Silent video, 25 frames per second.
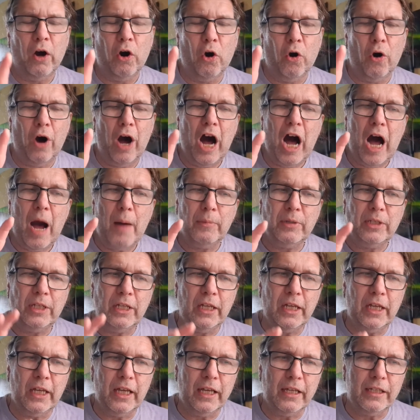or
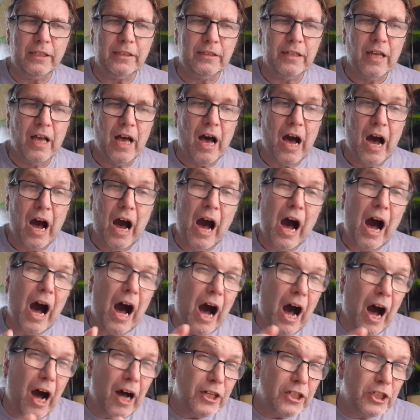harmony is
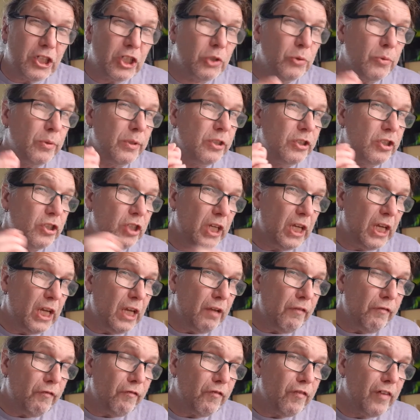hard to
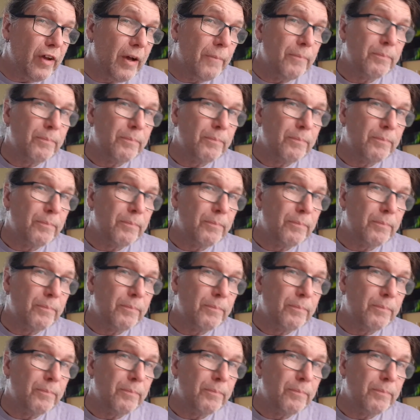achieve,